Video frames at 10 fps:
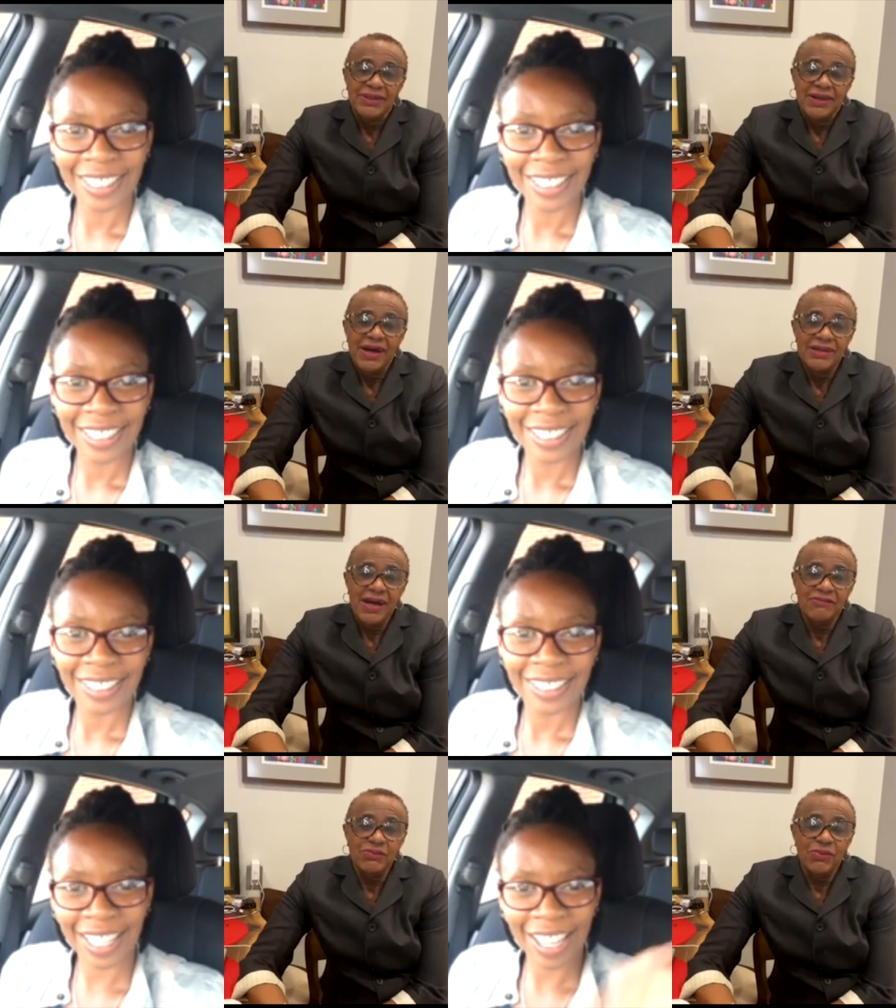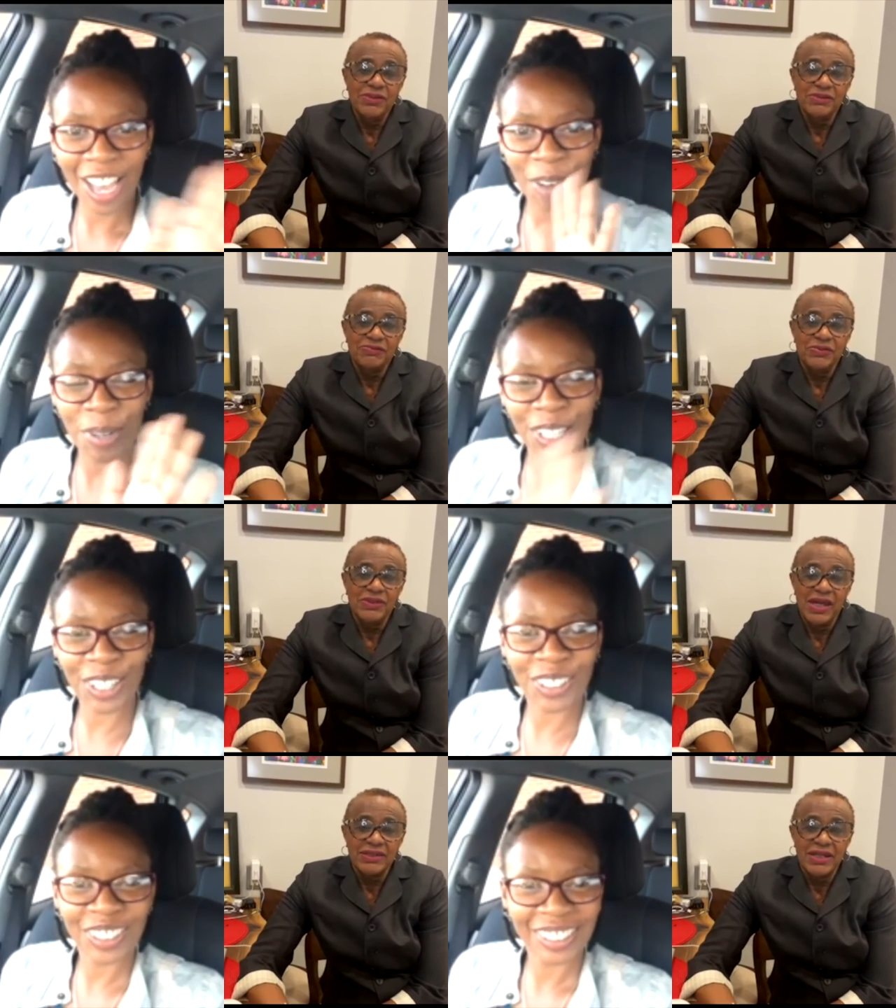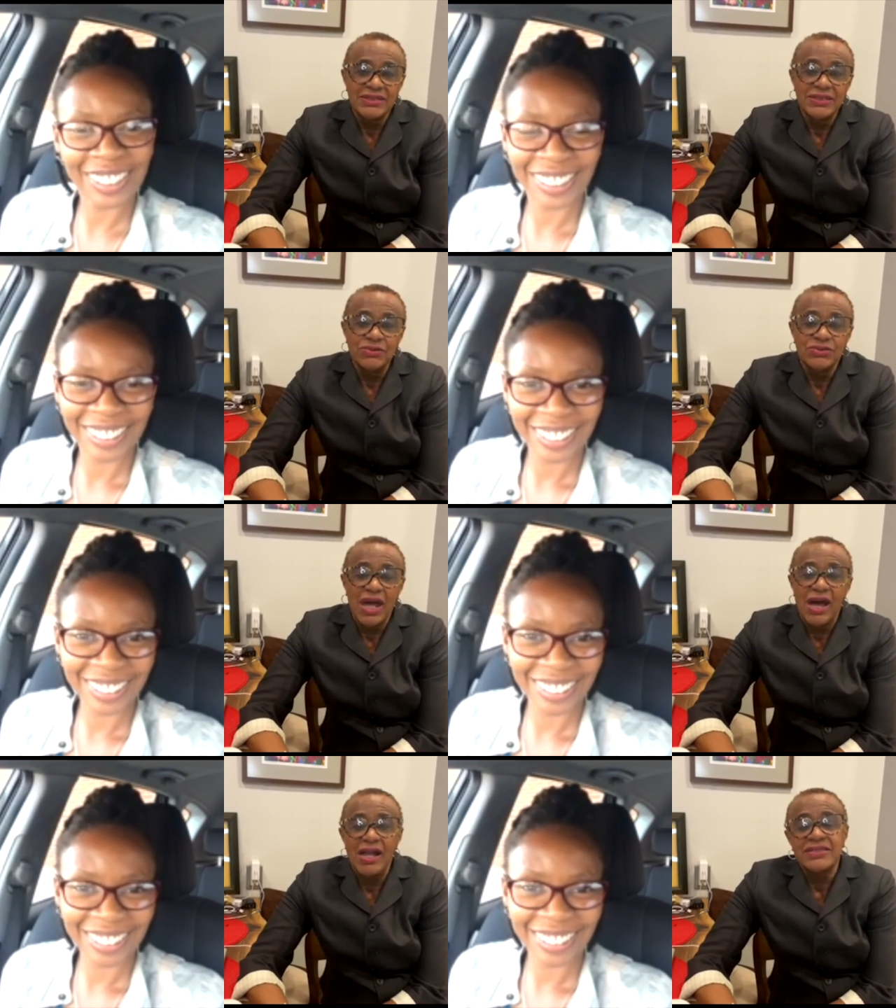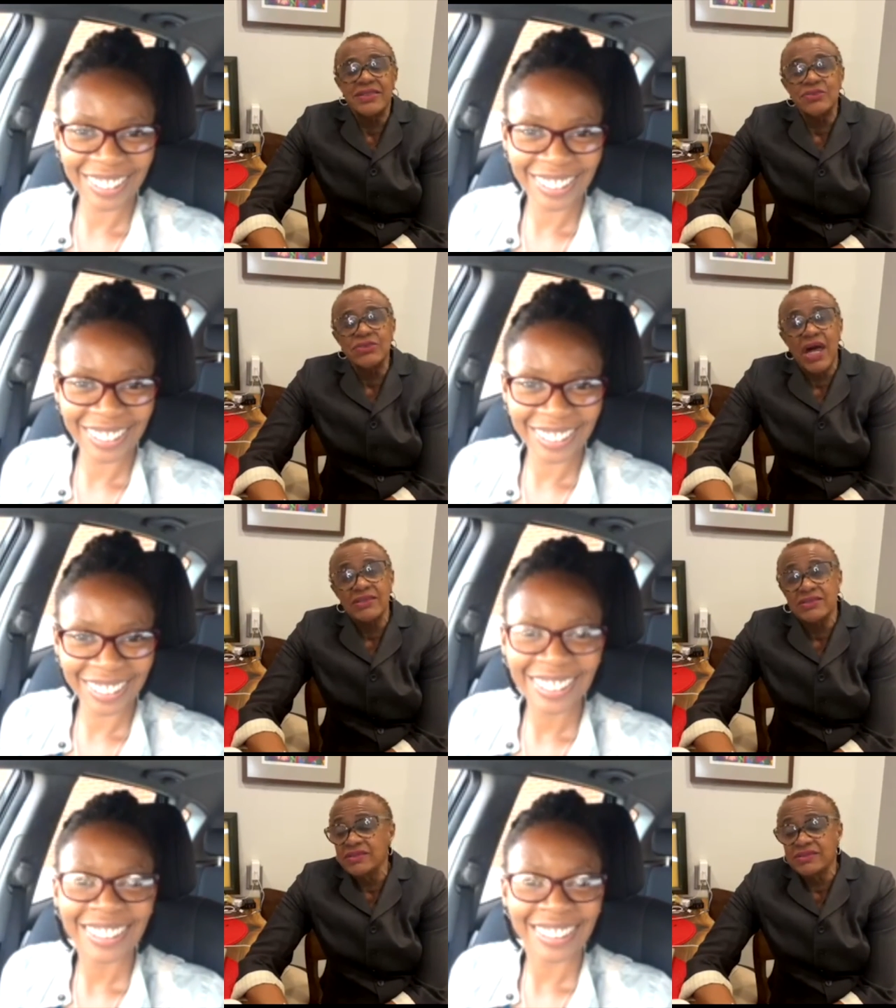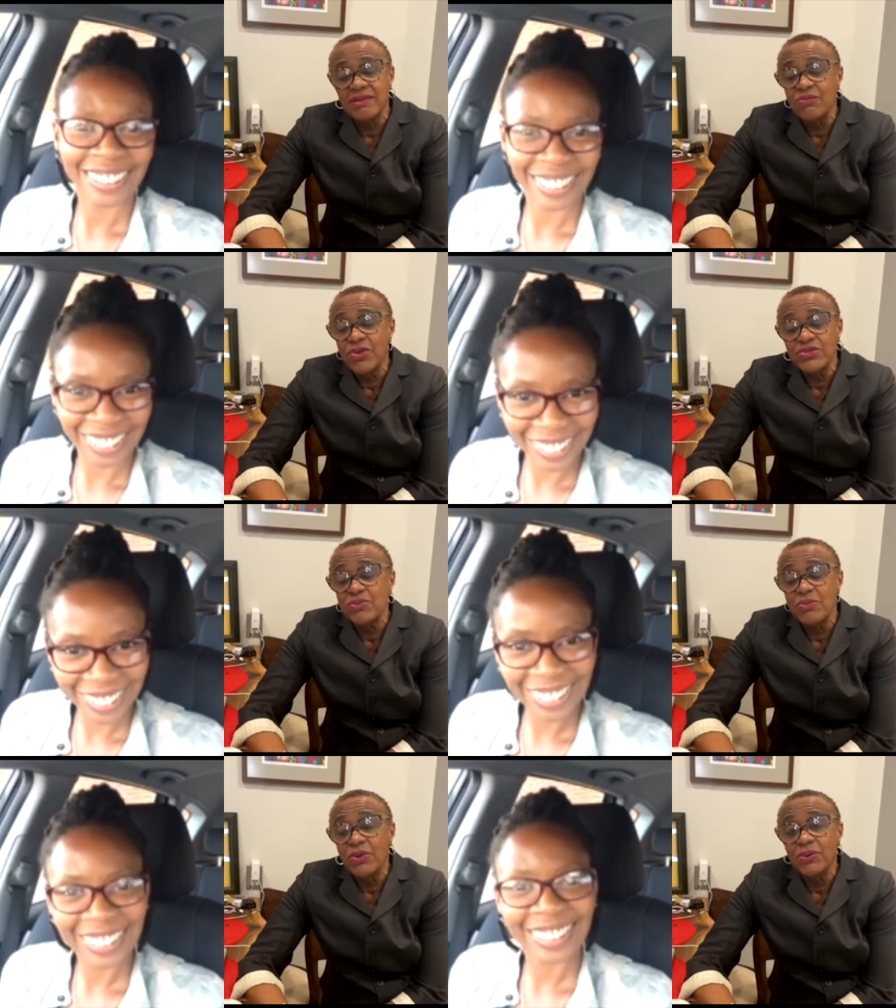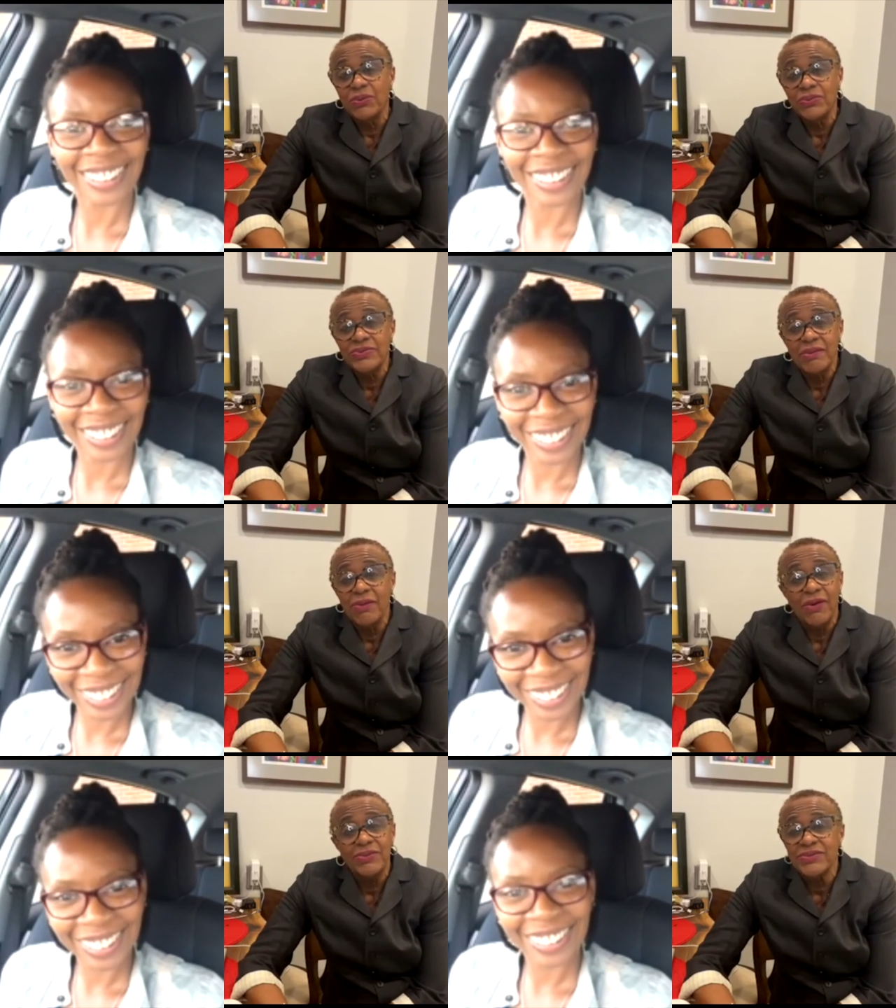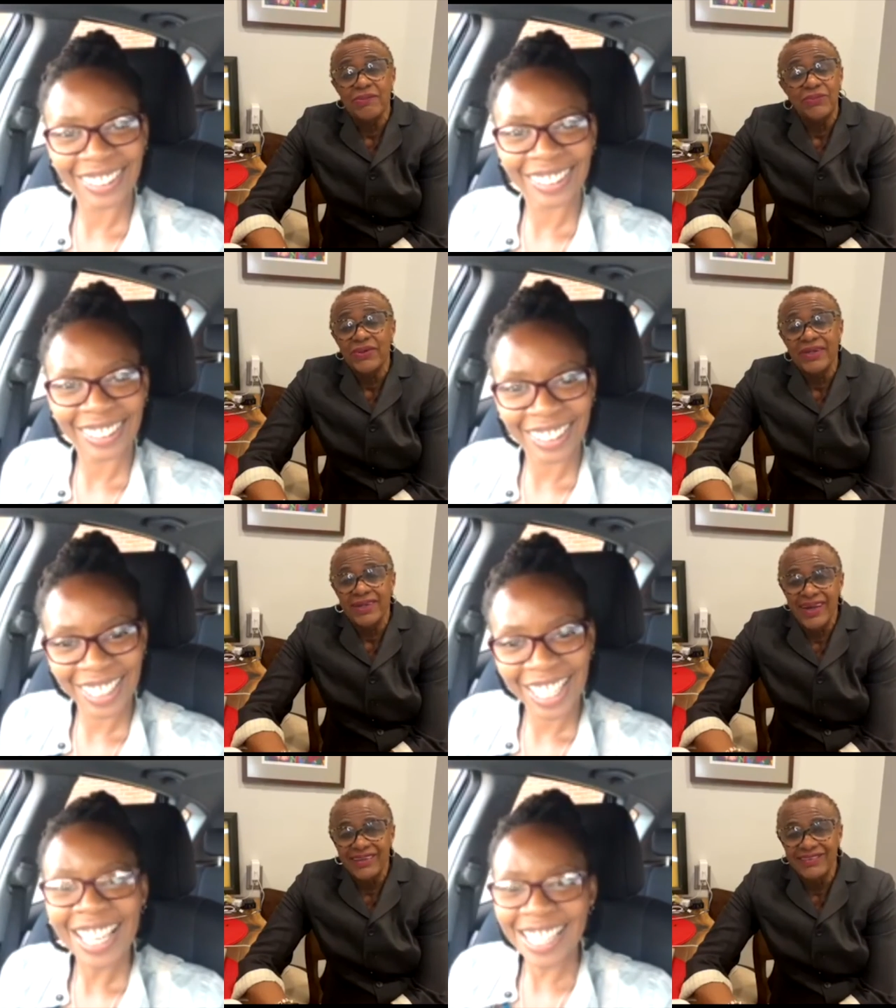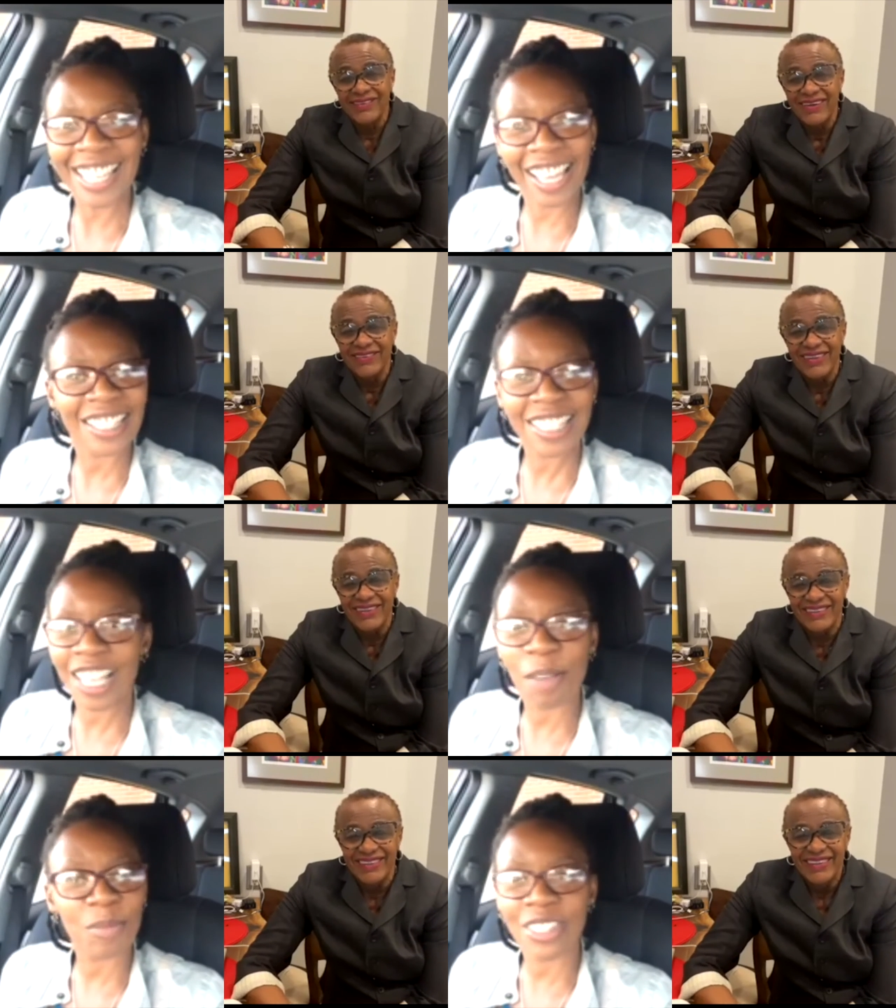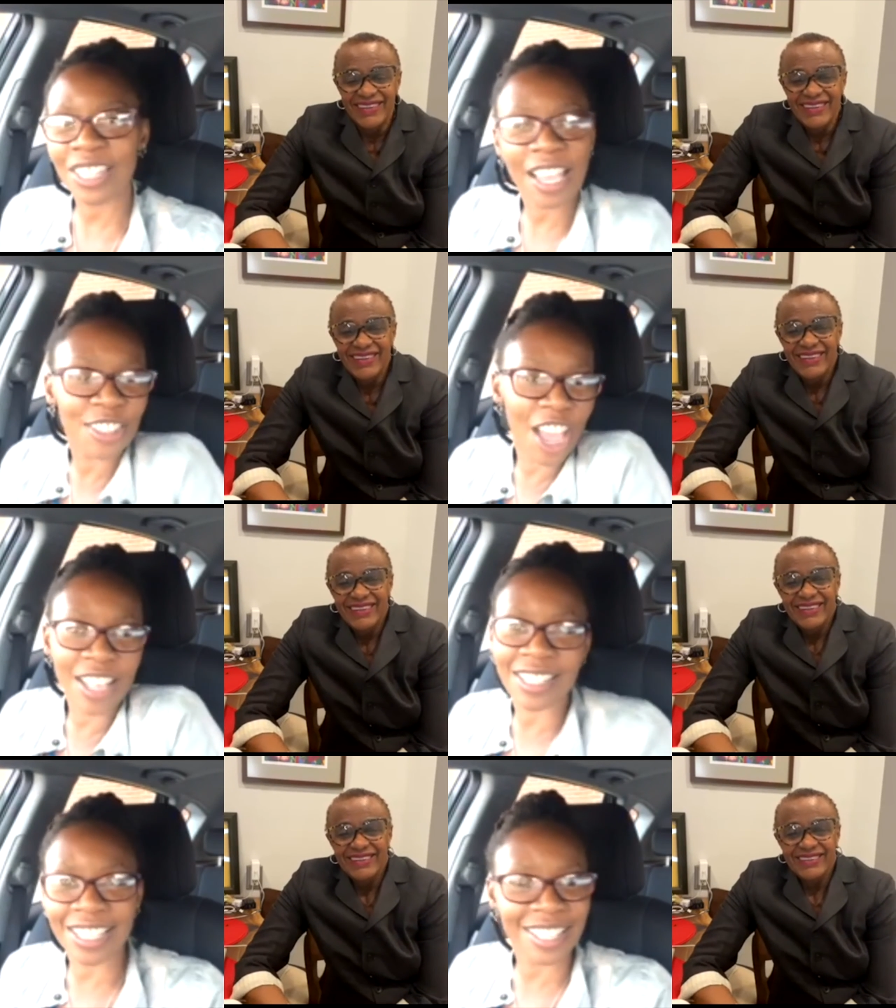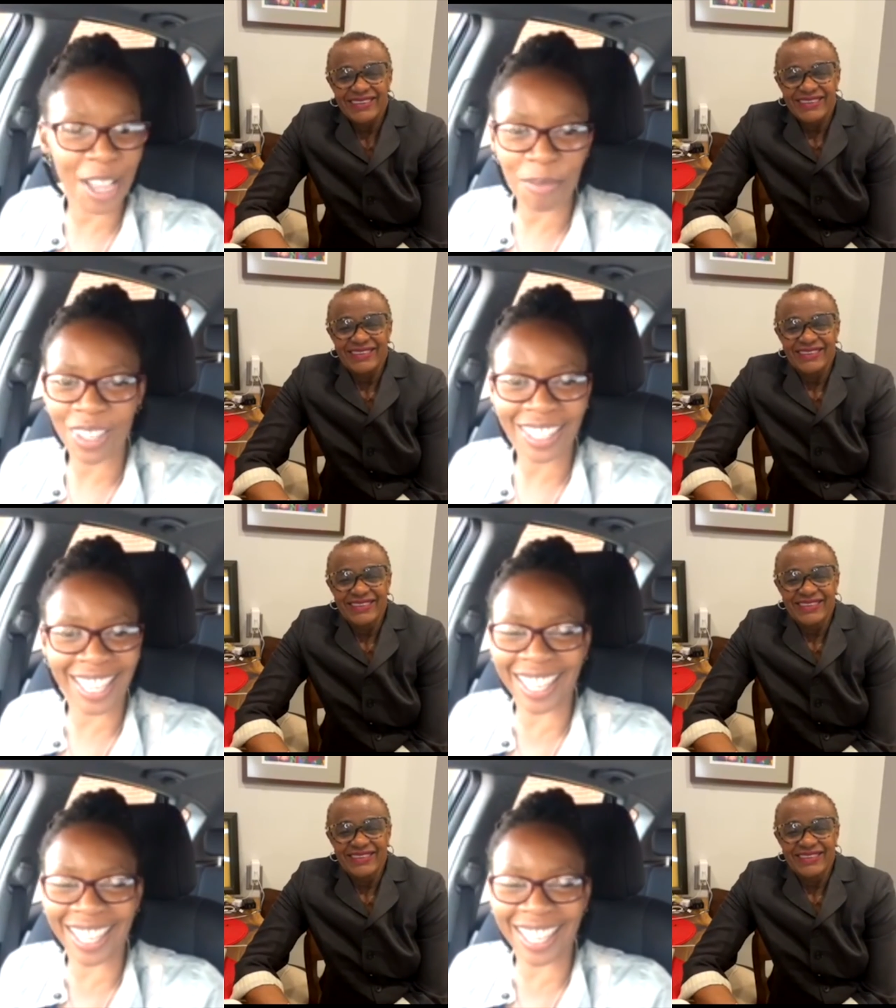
Speaker 1: and have yeah, a wonderful night I see you dancing somewhere tomorrow, somehow, somewhere. I know. I yeah, some,
Speaker 2: some, y'all see something.